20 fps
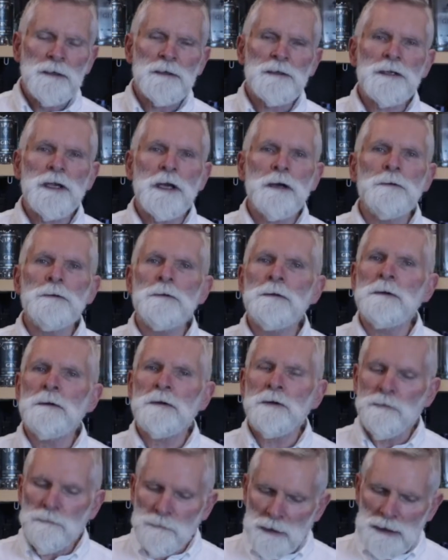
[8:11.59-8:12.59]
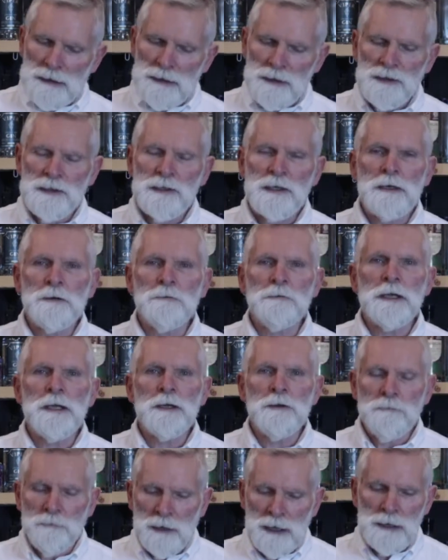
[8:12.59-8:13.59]
So great
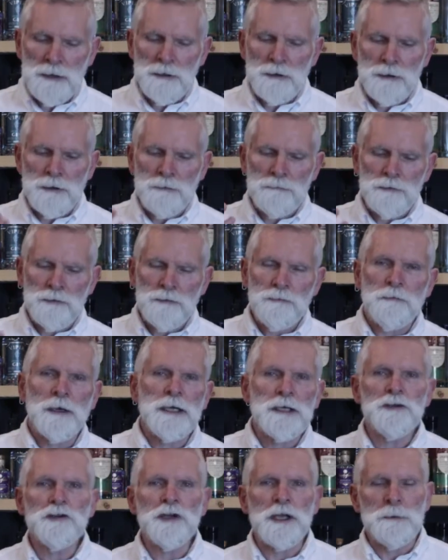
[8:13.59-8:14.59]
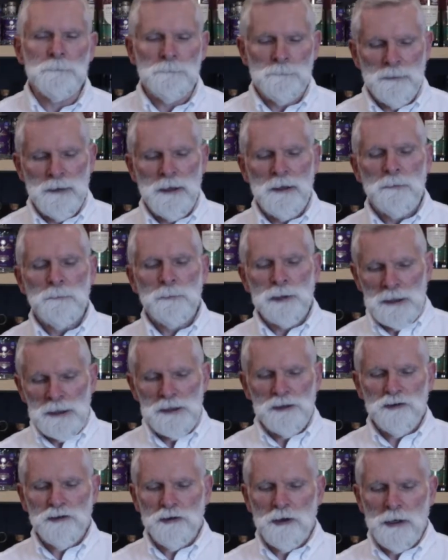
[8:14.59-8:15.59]
distillery, great girls, great gin.
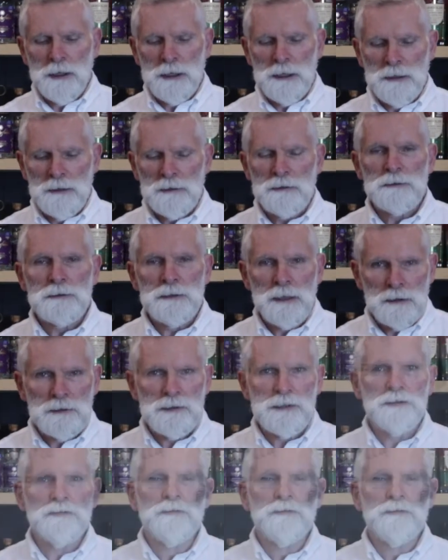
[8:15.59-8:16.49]
Please try Dancing